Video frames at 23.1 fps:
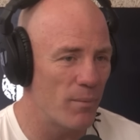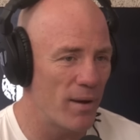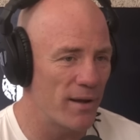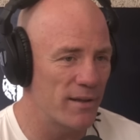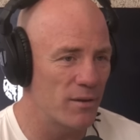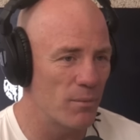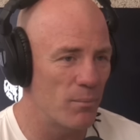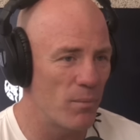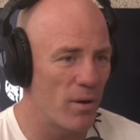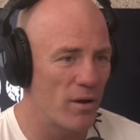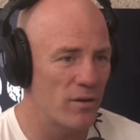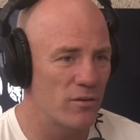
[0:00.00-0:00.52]

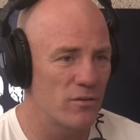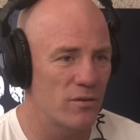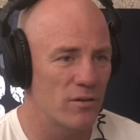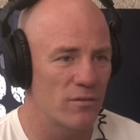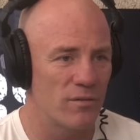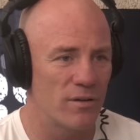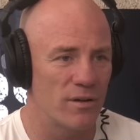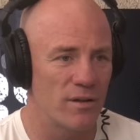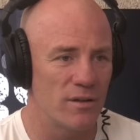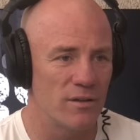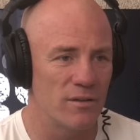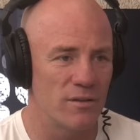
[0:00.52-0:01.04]
make the most
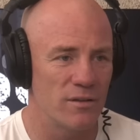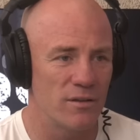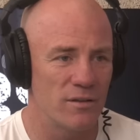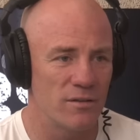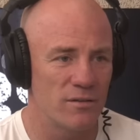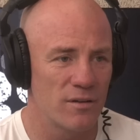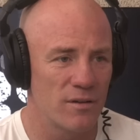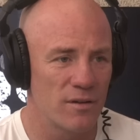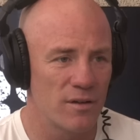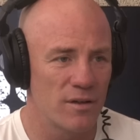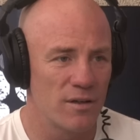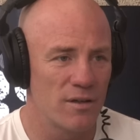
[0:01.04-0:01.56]
of it and
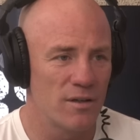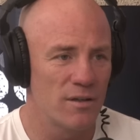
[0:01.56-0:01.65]
just,